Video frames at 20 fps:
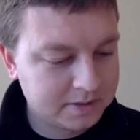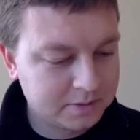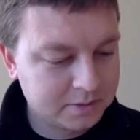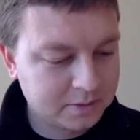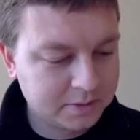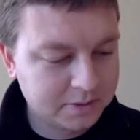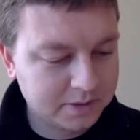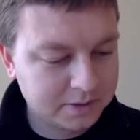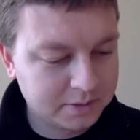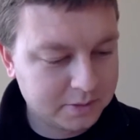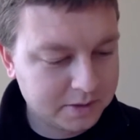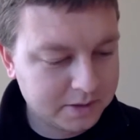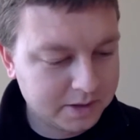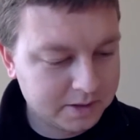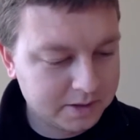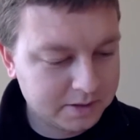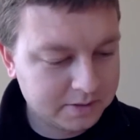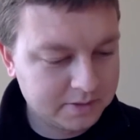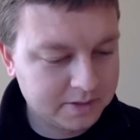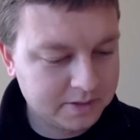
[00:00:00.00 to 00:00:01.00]

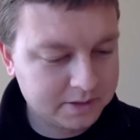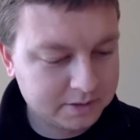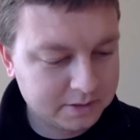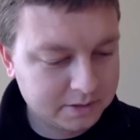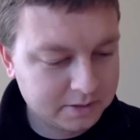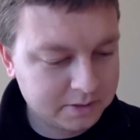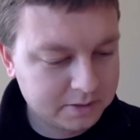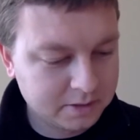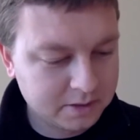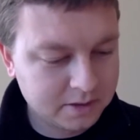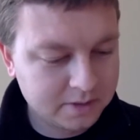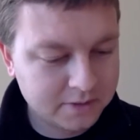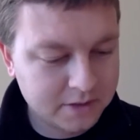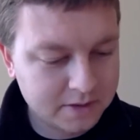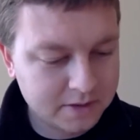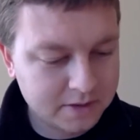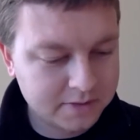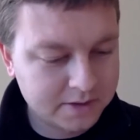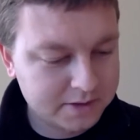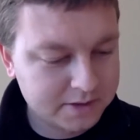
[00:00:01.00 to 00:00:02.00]
2020, reflected the total of
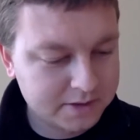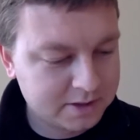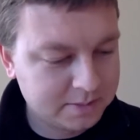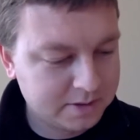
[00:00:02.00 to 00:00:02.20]
all funds to